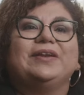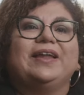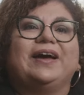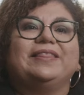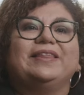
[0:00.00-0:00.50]

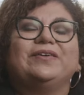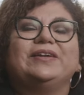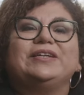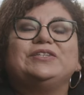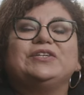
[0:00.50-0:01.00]
not there
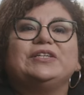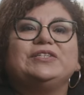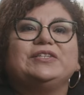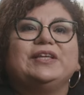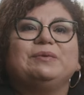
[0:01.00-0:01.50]
to
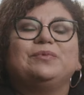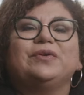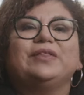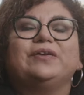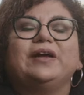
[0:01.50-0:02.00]
judge them,
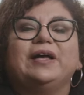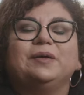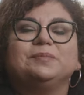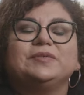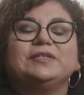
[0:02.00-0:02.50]
we're there to
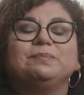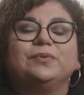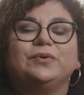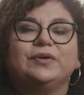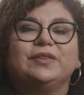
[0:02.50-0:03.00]
help
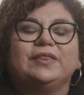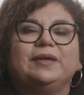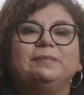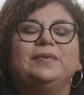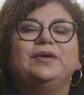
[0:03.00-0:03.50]
support
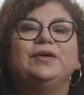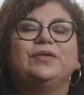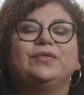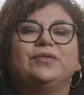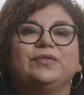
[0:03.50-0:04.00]
them
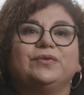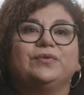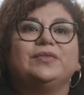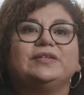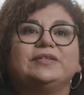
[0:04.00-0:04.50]

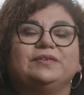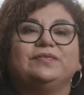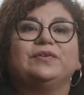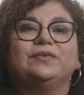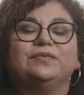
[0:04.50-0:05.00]
through this
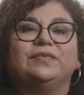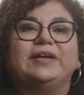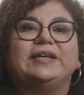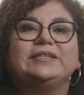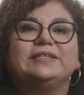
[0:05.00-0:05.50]
difficult
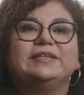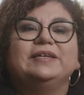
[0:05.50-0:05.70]
phase.